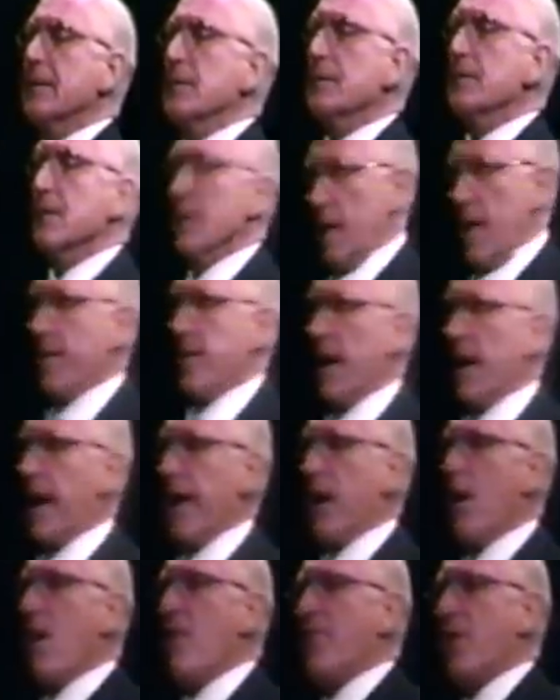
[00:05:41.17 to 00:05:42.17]
And then they
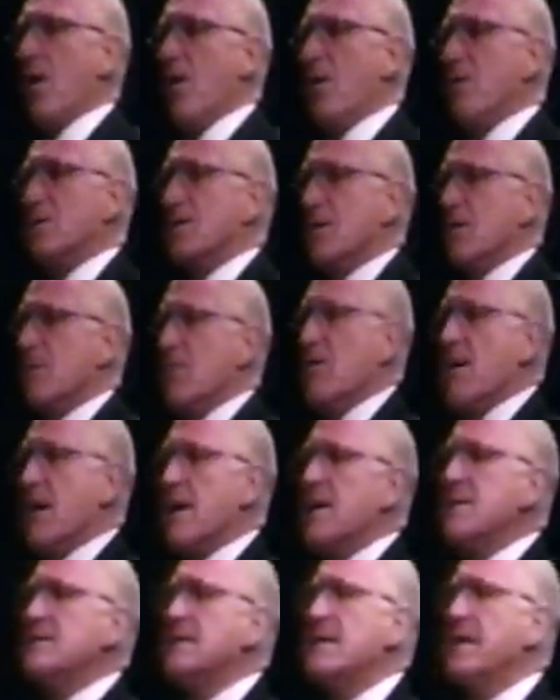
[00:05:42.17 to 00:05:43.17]
lay off a whole slew of
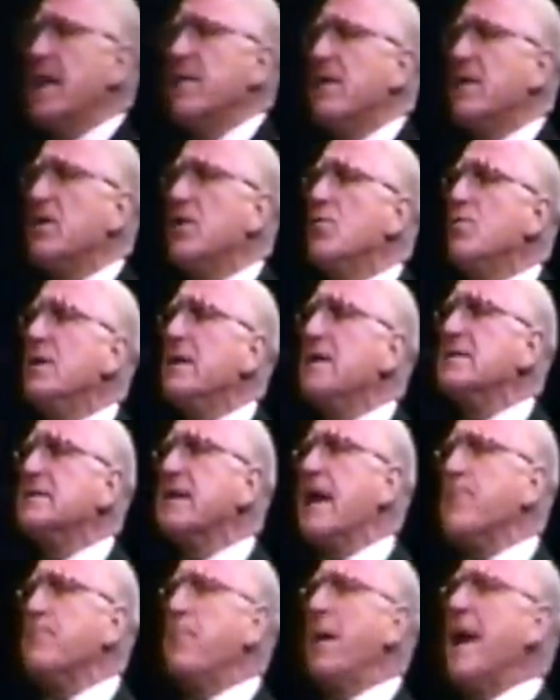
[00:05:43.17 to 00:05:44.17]
workers, and then the unions
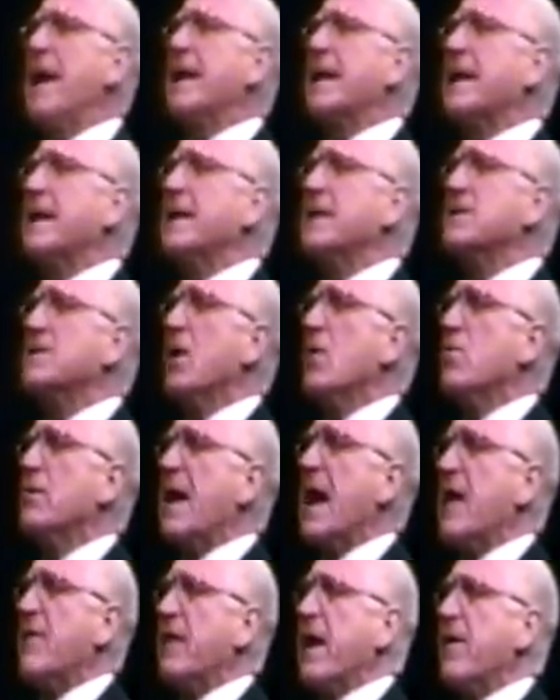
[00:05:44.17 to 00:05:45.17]
get panicky and tone
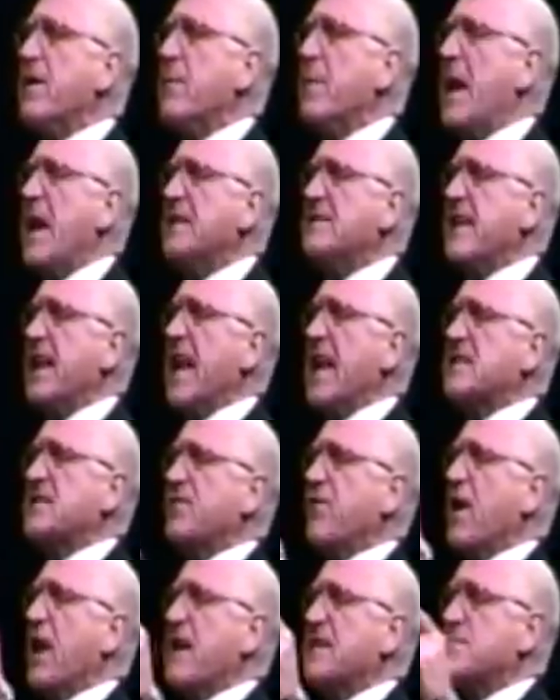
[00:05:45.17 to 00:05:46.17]
down their demands and ask
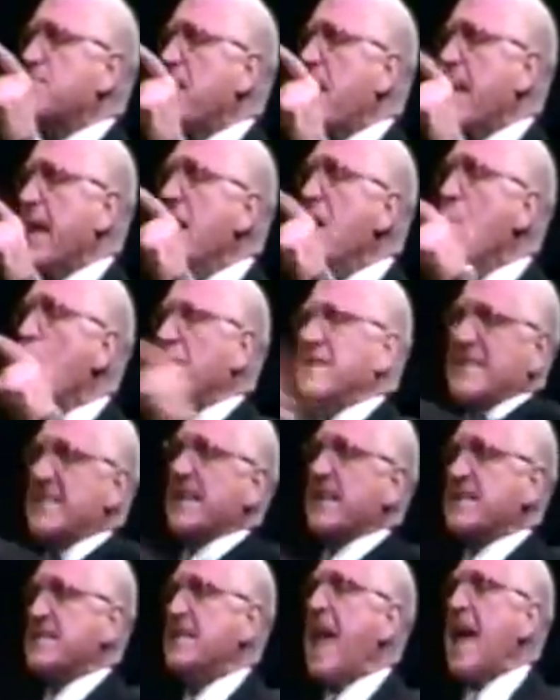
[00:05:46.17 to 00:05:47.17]
for less money, which is
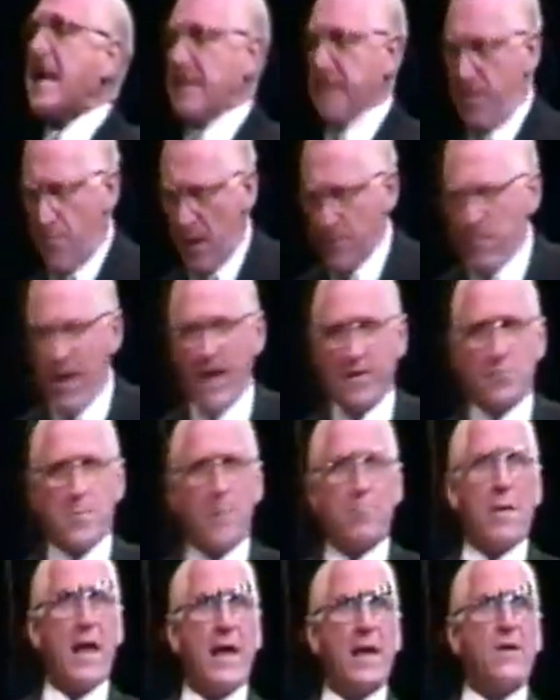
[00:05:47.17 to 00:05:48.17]
exactly what
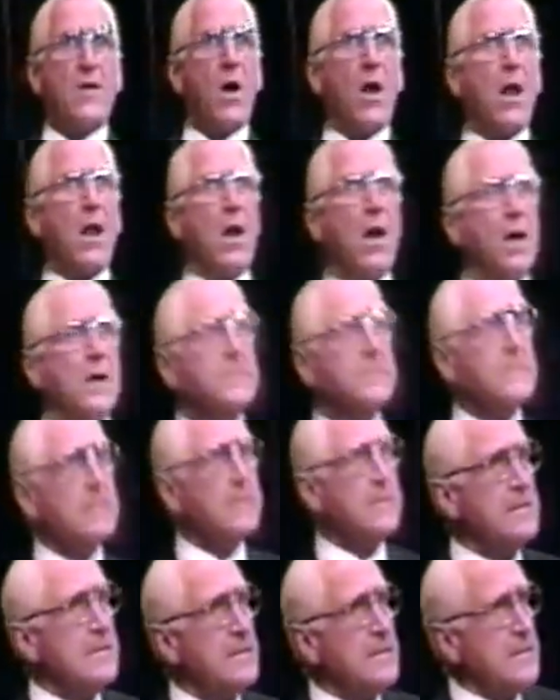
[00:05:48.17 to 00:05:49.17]
management planned all along.
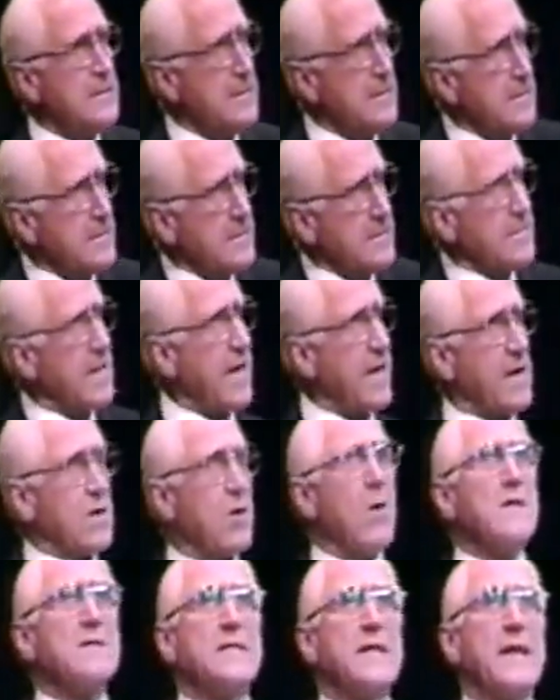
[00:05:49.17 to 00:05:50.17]
And then, of
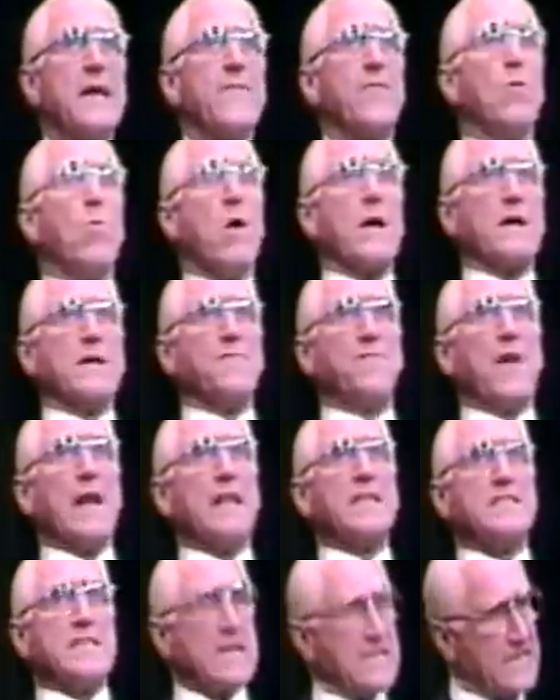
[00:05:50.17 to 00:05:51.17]
course, they give the working
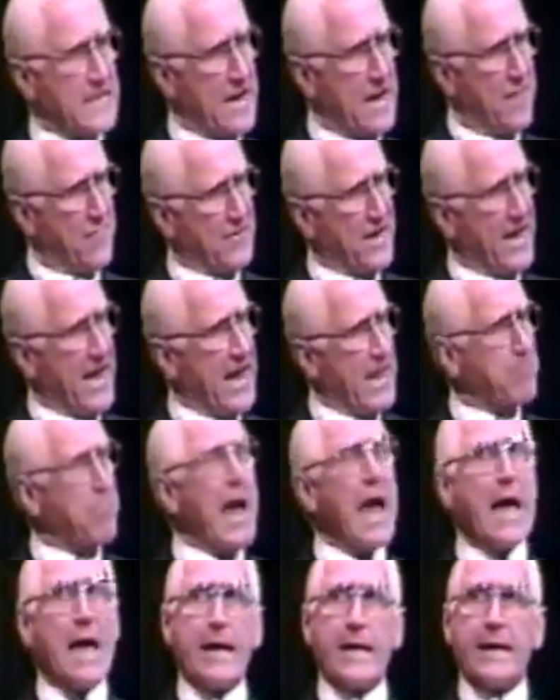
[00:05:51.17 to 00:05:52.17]
fella just enough to get him
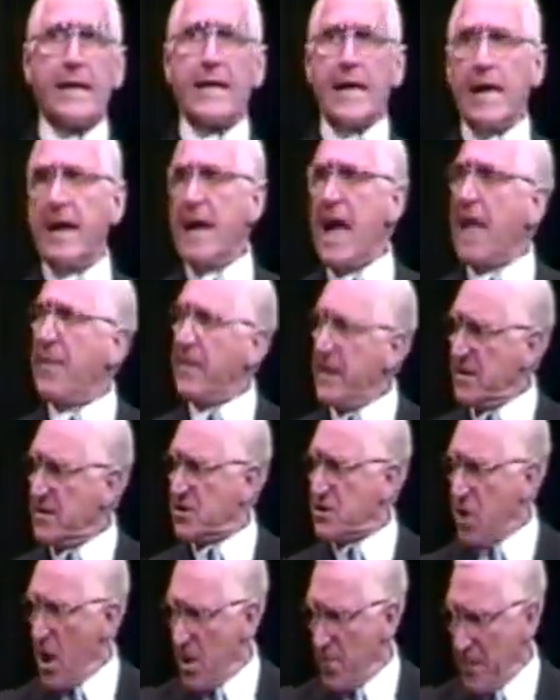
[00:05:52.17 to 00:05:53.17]
buying again on the
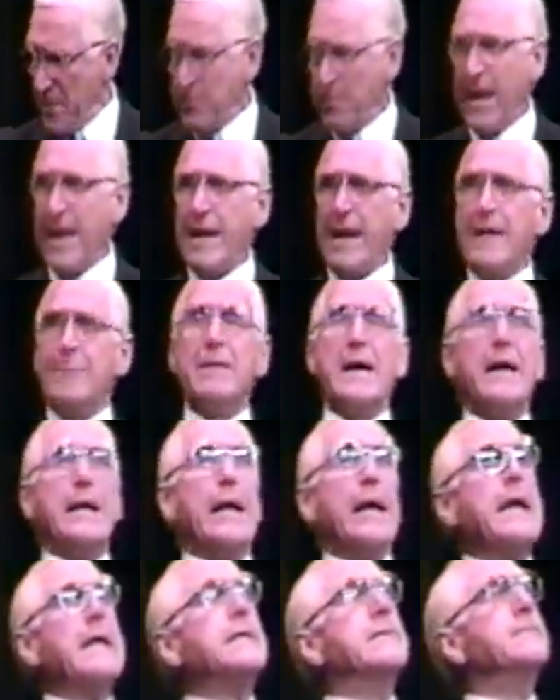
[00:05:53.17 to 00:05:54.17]
installment plan, I might
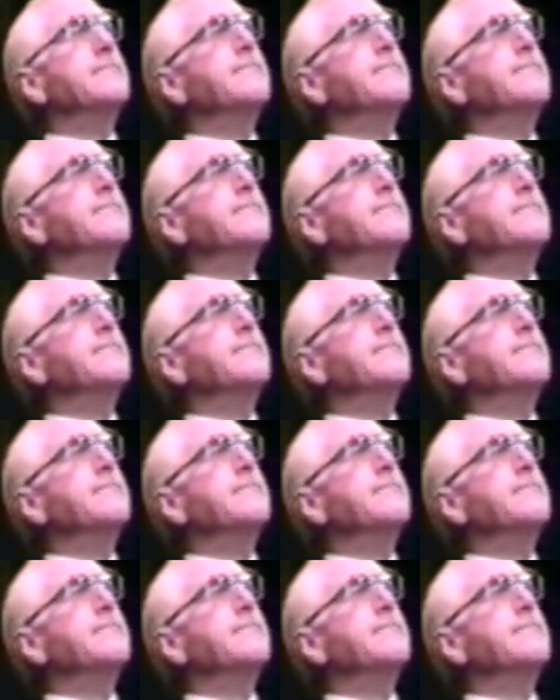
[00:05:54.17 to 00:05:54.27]
add.